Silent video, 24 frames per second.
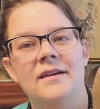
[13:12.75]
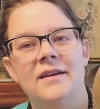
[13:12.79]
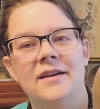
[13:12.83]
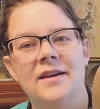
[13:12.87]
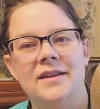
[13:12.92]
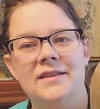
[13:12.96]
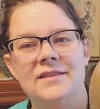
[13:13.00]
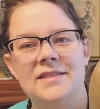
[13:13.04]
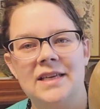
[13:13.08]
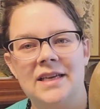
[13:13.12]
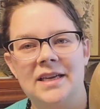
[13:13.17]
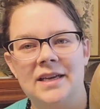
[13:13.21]

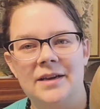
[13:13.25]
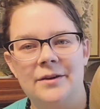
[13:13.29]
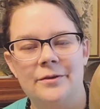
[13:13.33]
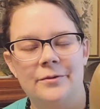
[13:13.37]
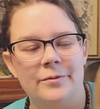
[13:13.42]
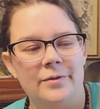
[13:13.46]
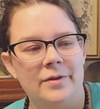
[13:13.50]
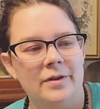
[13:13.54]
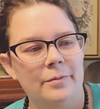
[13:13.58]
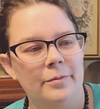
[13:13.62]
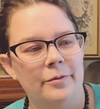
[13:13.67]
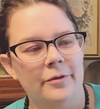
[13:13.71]
It's like a
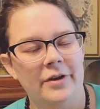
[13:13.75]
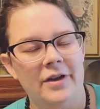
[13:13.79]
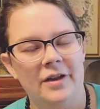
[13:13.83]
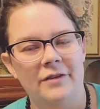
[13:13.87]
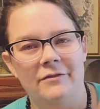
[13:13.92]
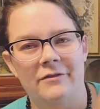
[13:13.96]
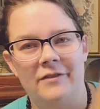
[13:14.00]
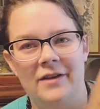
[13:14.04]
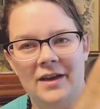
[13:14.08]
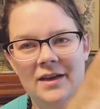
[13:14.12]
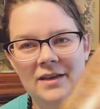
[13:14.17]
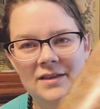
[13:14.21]
really pretty
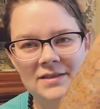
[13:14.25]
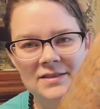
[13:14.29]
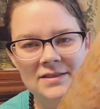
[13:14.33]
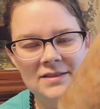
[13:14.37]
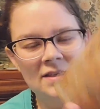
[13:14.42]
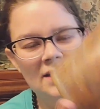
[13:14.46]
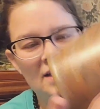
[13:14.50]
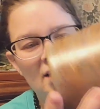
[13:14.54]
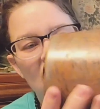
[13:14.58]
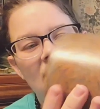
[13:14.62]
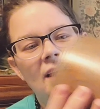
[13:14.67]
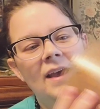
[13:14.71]
vase,
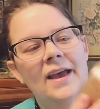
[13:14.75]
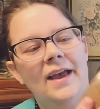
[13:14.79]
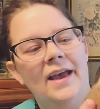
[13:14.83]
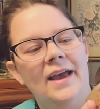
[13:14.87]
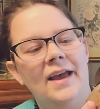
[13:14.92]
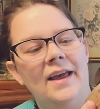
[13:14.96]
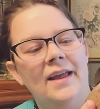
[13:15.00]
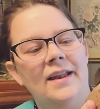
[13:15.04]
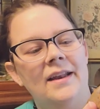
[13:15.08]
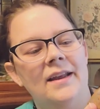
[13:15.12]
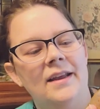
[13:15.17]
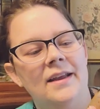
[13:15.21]

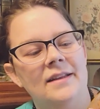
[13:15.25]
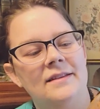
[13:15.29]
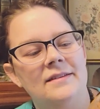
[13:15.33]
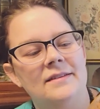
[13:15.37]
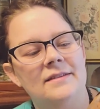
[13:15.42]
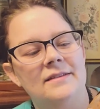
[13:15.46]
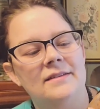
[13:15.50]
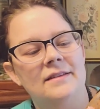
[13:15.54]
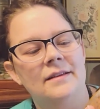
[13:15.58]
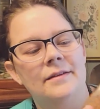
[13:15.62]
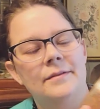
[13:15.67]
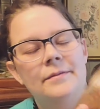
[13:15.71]
and
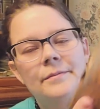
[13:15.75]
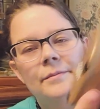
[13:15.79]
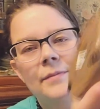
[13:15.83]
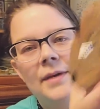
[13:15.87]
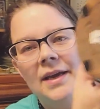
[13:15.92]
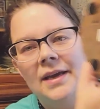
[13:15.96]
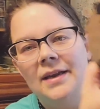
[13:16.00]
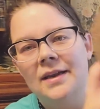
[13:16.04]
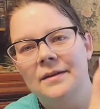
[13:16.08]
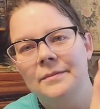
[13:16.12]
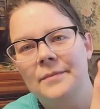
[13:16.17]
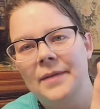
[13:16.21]
it's
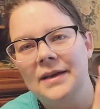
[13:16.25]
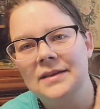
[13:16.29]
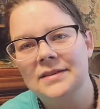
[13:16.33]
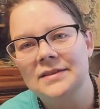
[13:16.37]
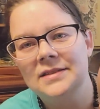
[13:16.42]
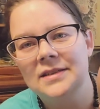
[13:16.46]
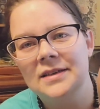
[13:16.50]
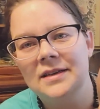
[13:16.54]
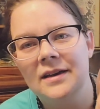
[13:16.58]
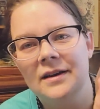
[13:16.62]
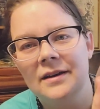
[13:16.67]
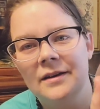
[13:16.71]
made in
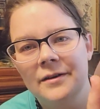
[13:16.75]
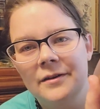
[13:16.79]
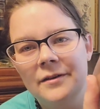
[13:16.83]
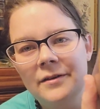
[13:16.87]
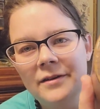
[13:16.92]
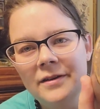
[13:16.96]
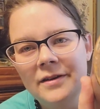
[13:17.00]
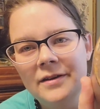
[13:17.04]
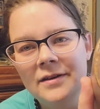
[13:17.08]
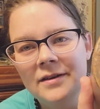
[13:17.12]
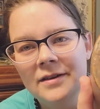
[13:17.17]
Mexico.